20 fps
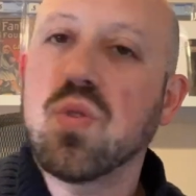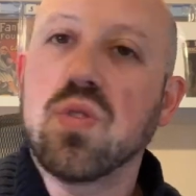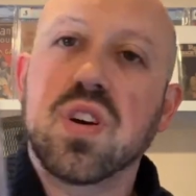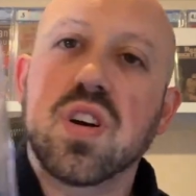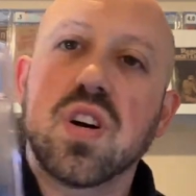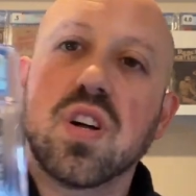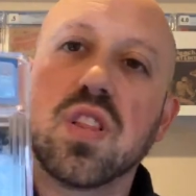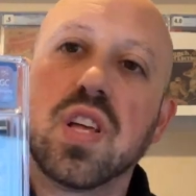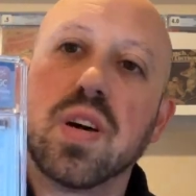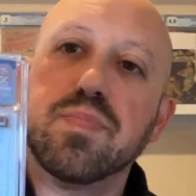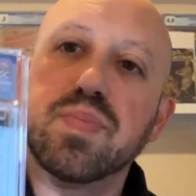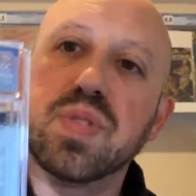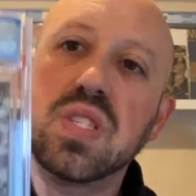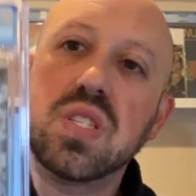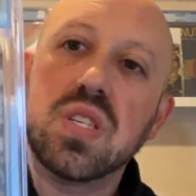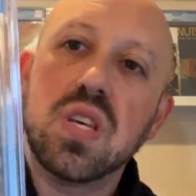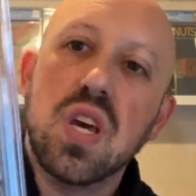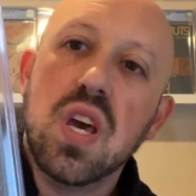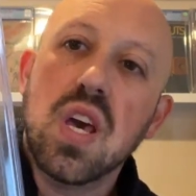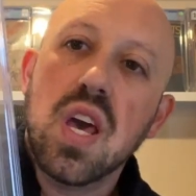
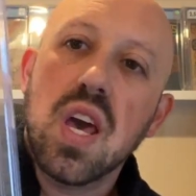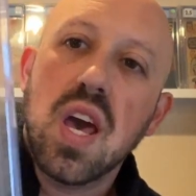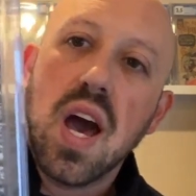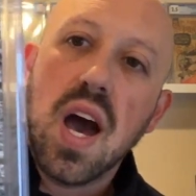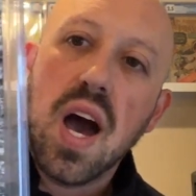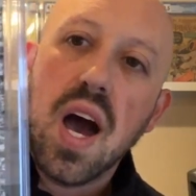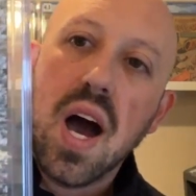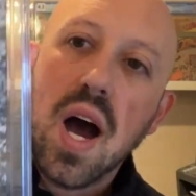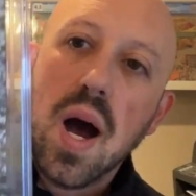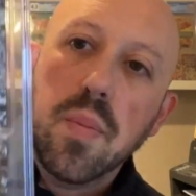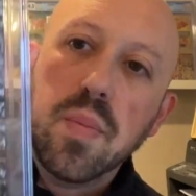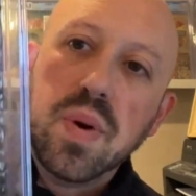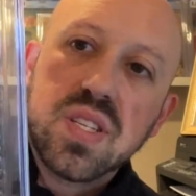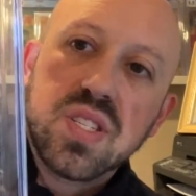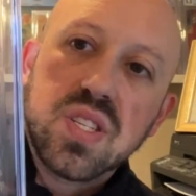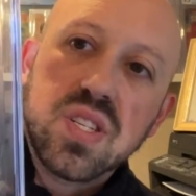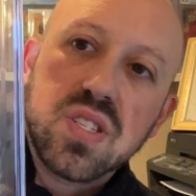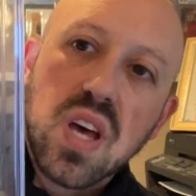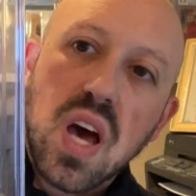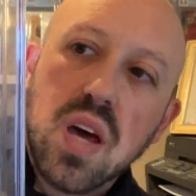Eclipse.
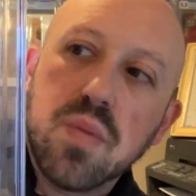It's a Todd